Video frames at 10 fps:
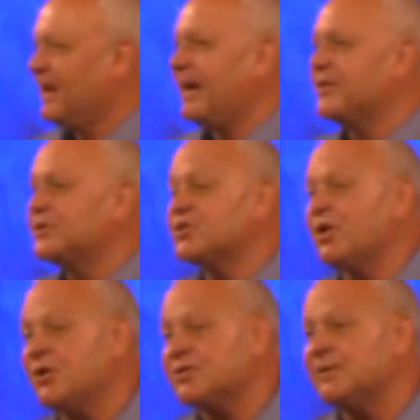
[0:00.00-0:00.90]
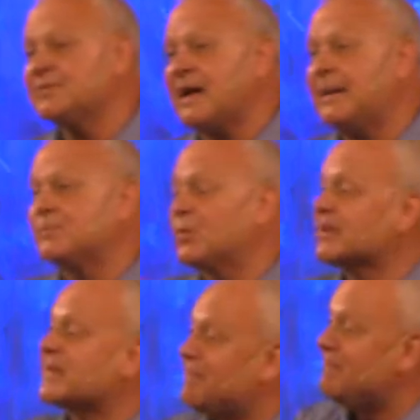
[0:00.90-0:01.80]
And the church sometimes, when
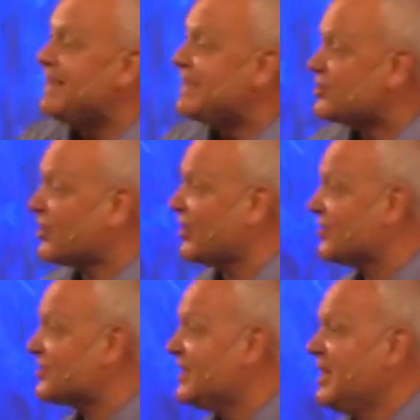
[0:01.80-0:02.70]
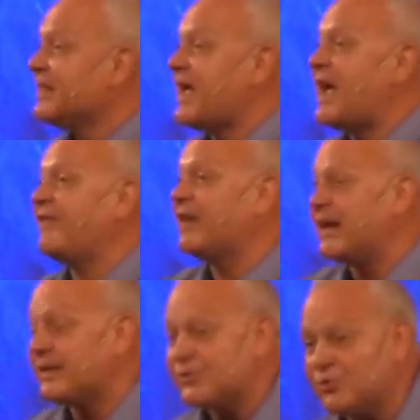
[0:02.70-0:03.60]
it's a me church, they have a,
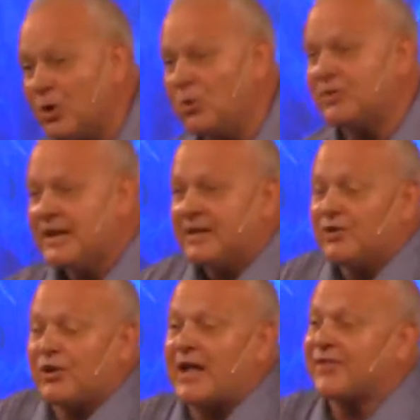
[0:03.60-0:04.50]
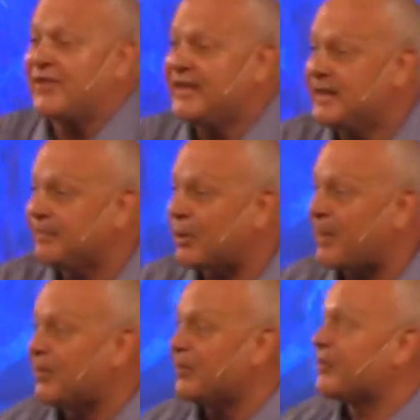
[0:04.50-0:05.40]
have a stroke, they're not thinking
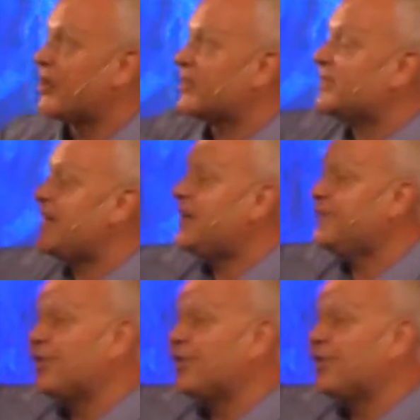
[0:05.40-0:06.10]
properly, they're not thinking for